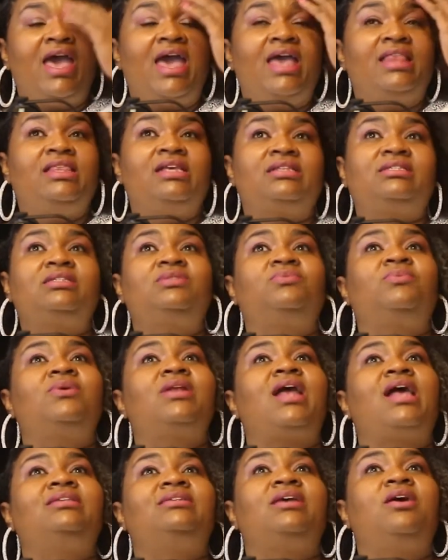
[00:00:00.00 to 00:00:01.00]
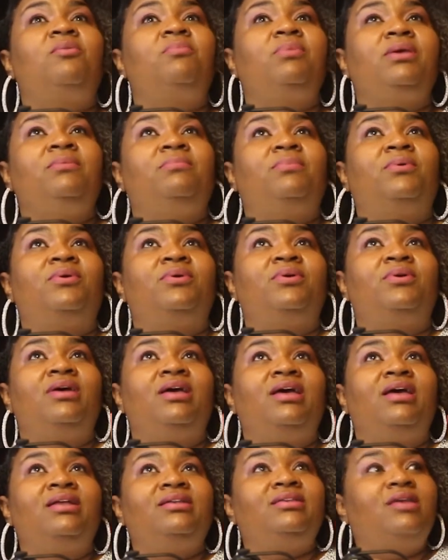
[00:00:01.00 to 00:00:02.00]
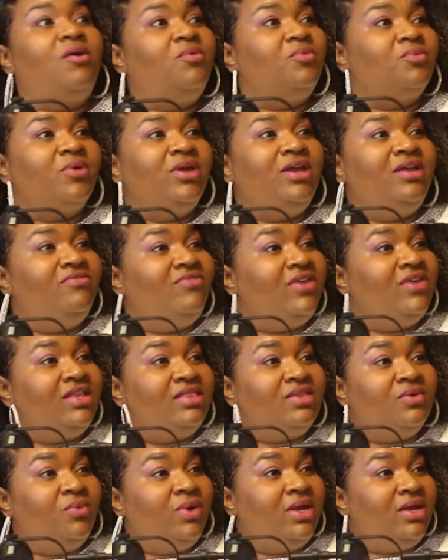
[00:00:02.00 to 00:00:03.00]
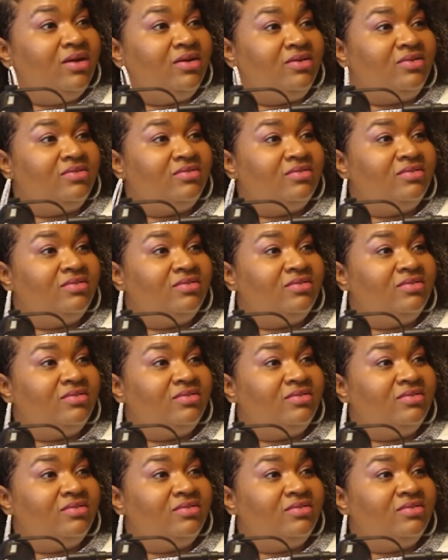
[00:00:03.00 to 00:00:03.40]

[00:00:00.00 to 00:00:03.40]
And this is what I tell people. Don't reinvent the wheel.